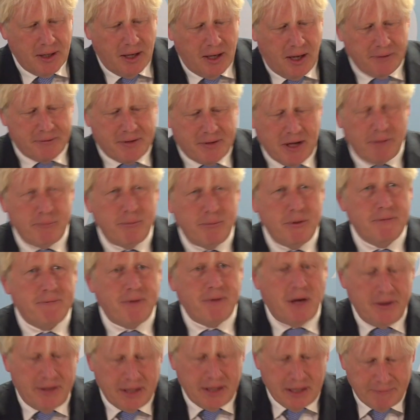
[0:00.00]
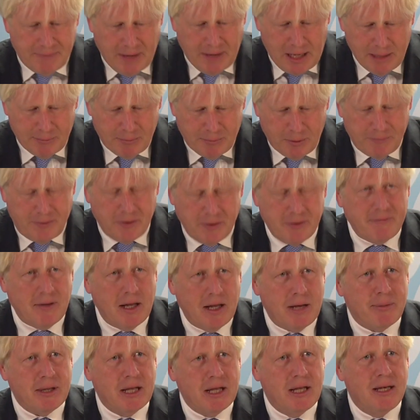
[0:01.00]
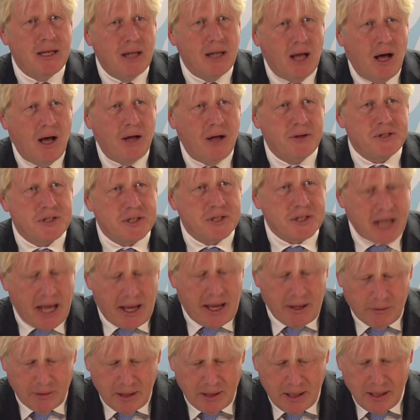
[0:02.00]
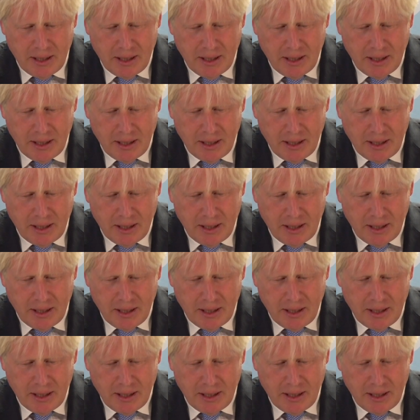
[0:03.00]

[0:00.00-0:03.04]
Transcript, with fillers: of government funding available for developing a large-scale